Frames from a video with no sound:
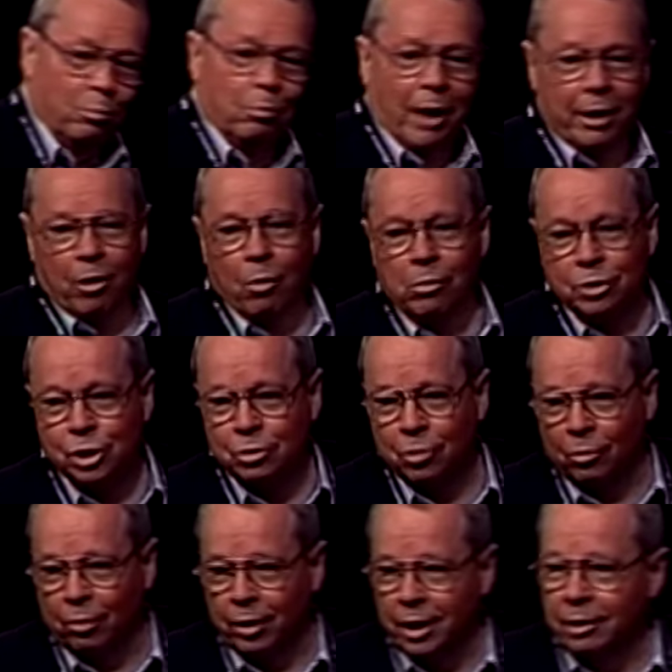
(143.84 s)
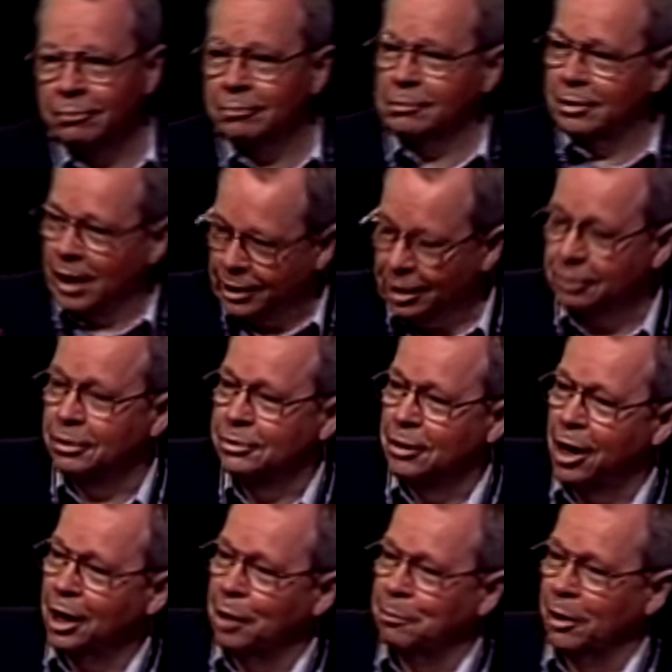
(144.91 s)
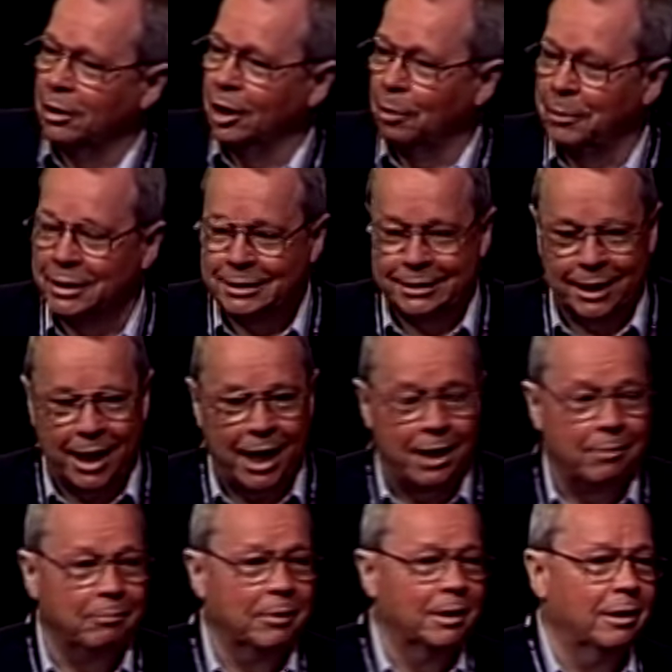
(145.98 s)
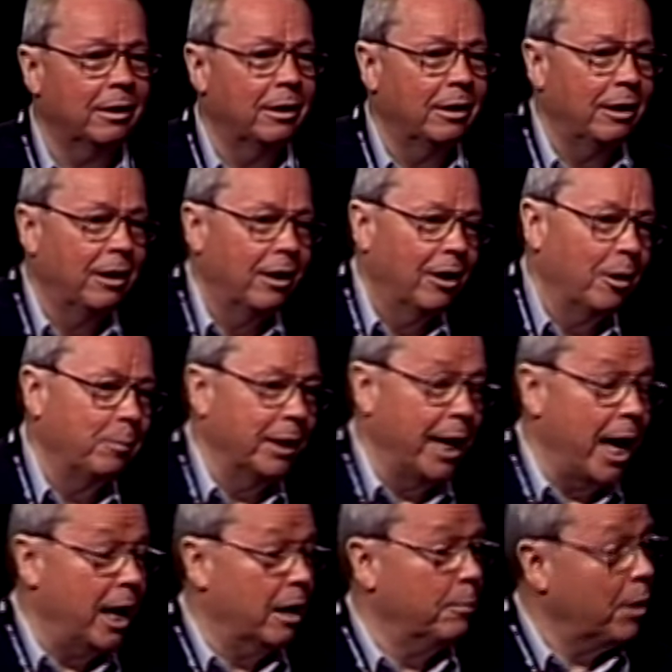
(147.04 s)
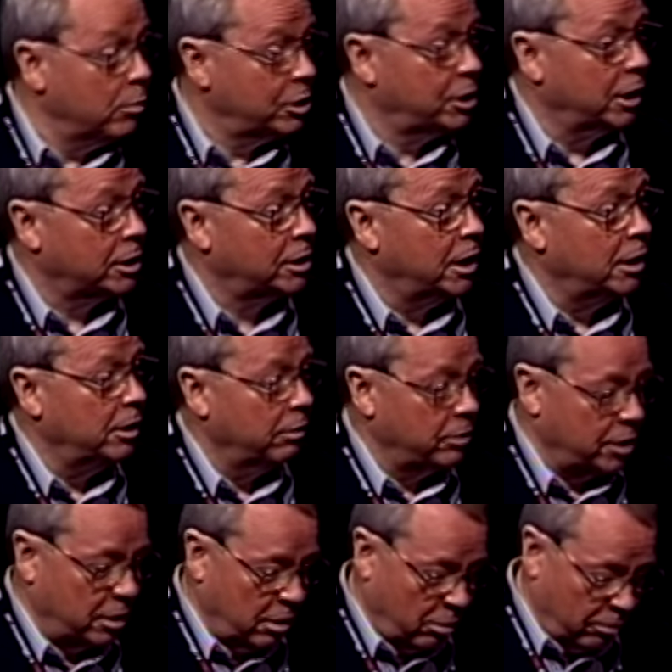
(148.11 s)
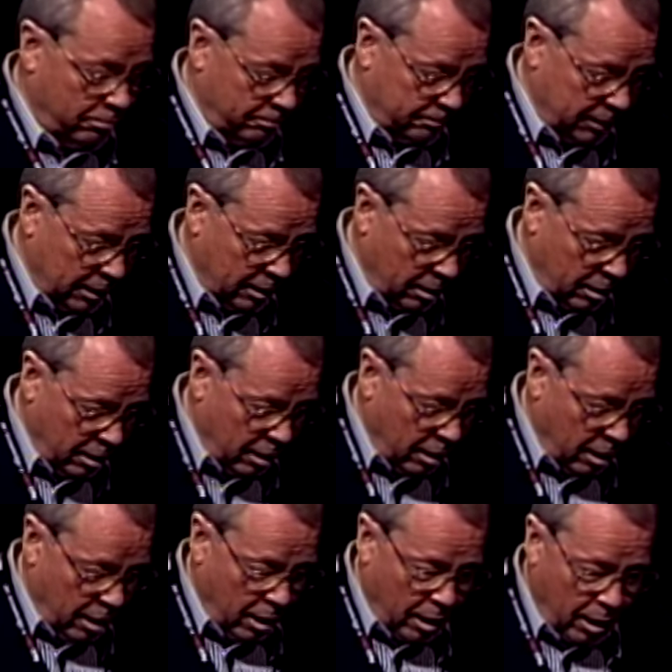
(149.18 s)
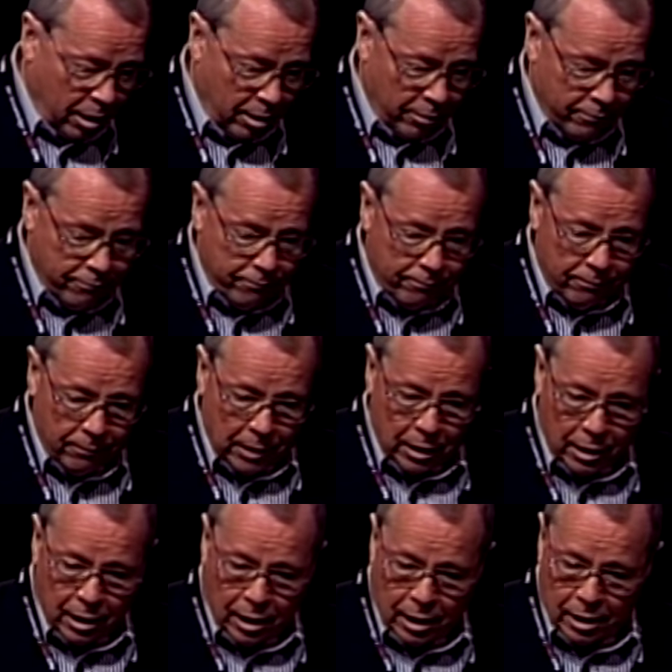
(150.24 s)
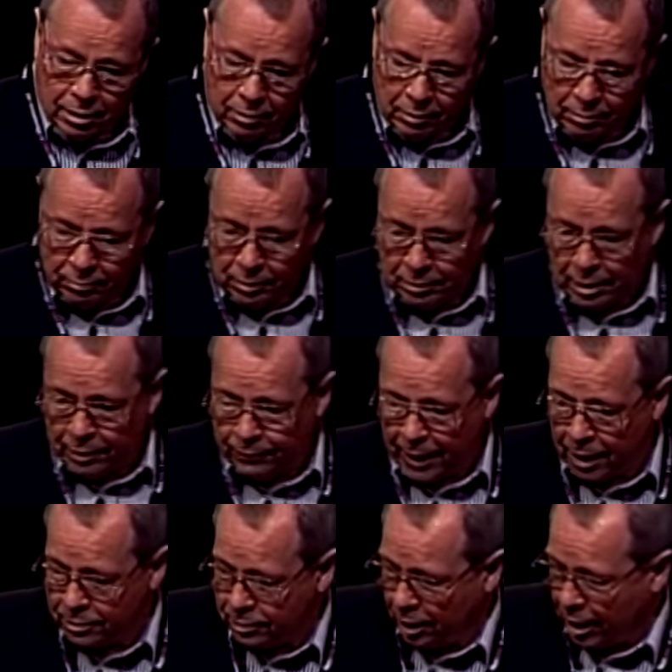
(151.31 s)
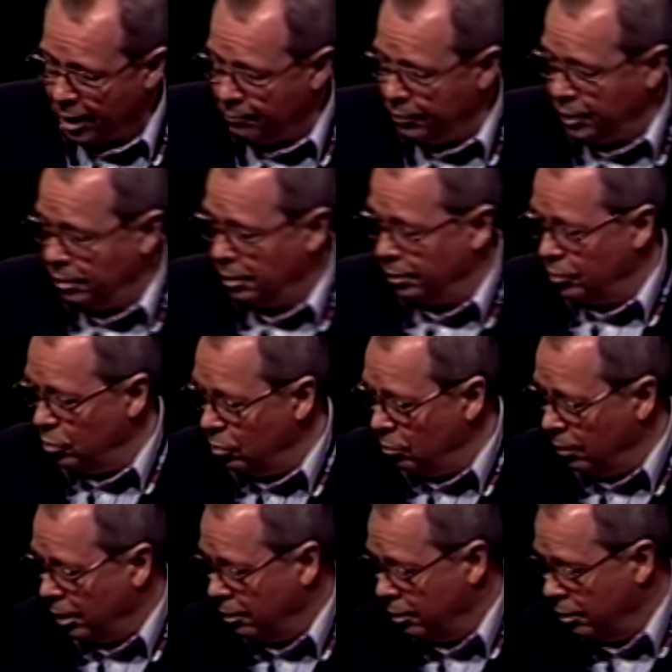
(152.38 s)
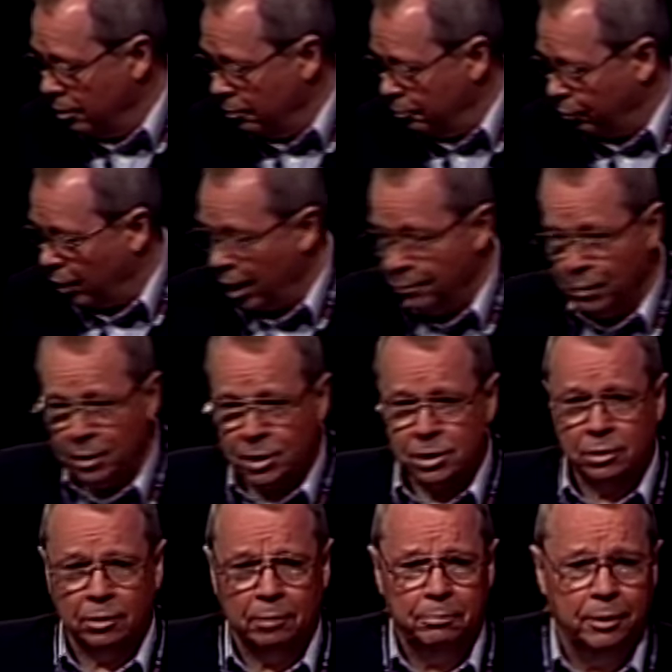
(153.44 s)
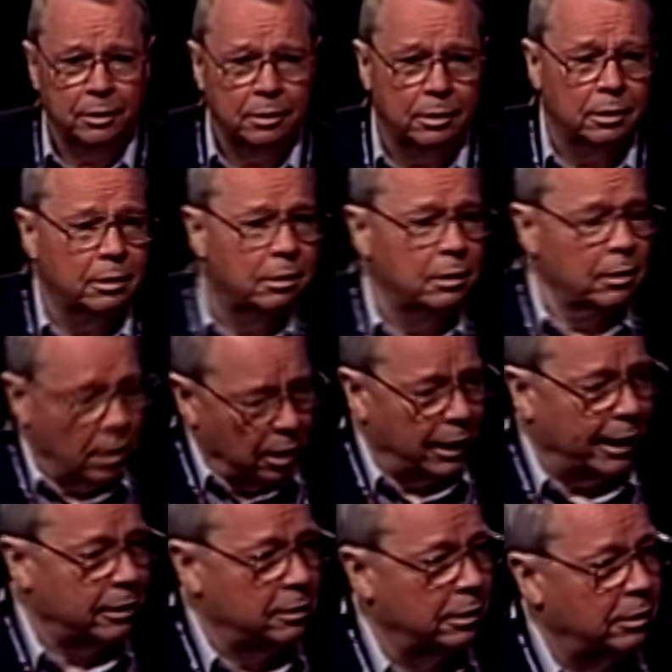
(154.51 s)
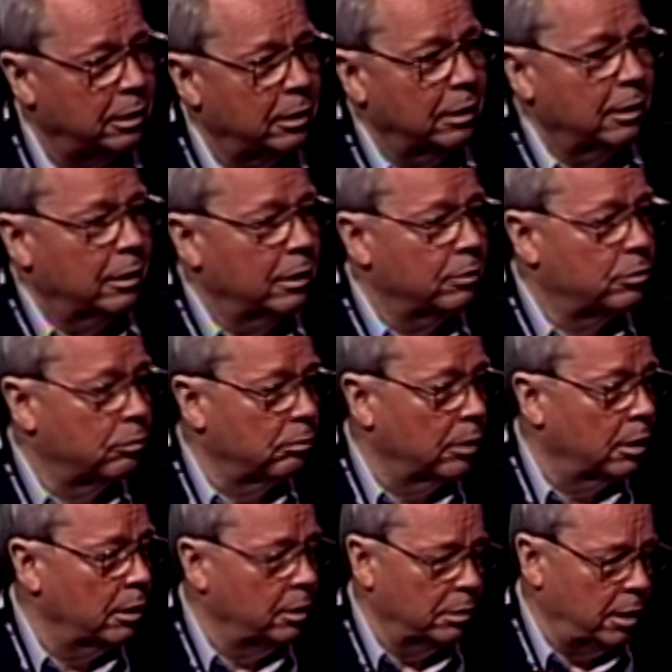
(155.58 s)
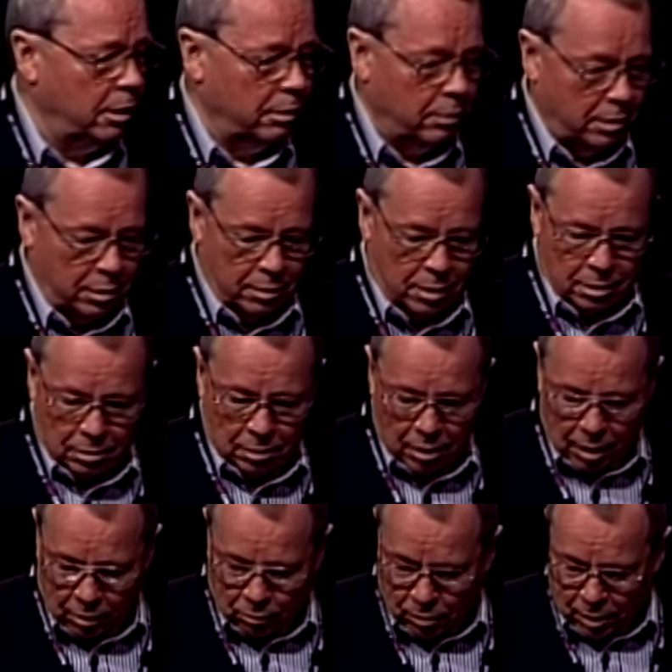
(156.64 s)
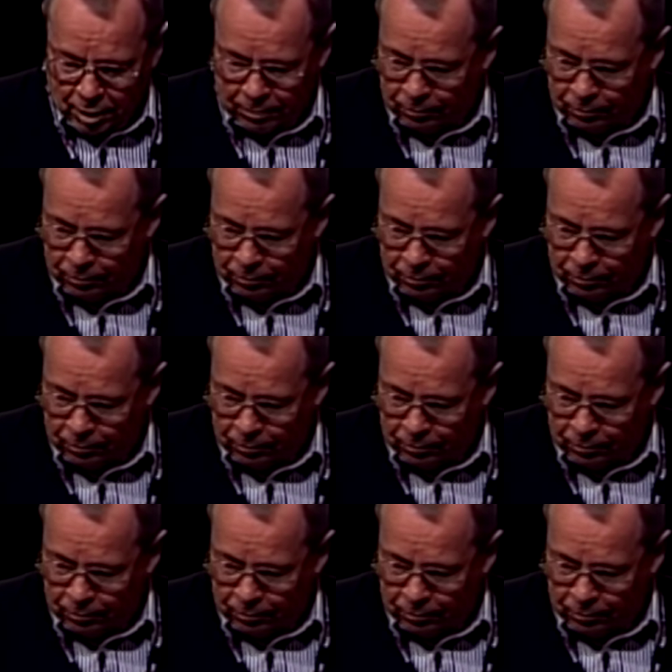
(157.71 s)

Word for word: My own story that I'd like to talk about a little bit today began about sixteen years ago. Um, at that time, the, a new uh, Prime Minister had been elected in, Toronto, in, in, uh, in Ottawa,